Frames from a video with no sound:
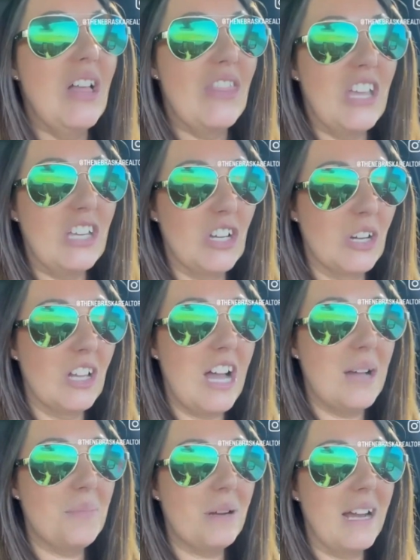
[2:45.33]
that your
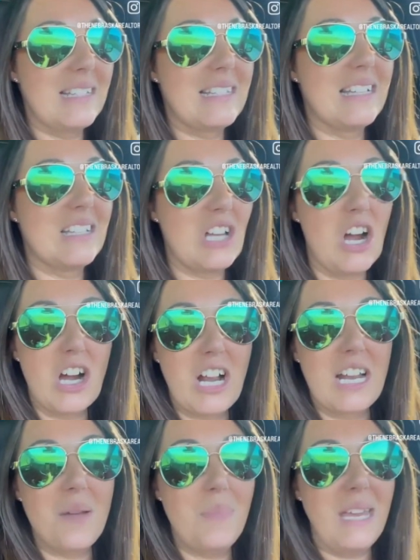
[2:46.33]
lot prices are
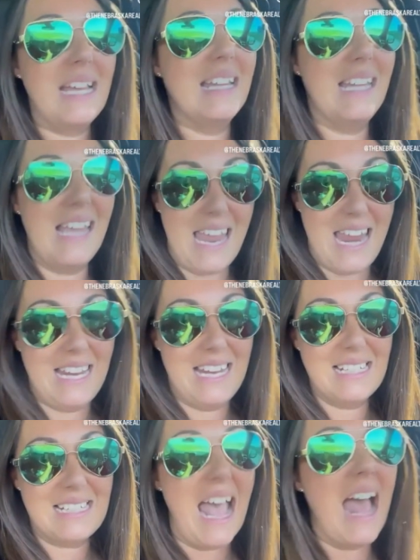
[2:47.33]
going to be in the
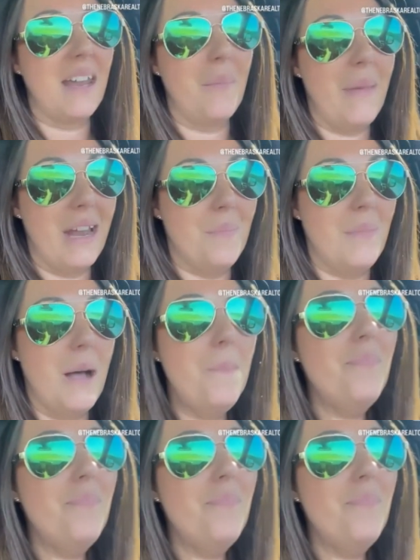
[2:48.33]
80s at a minimum.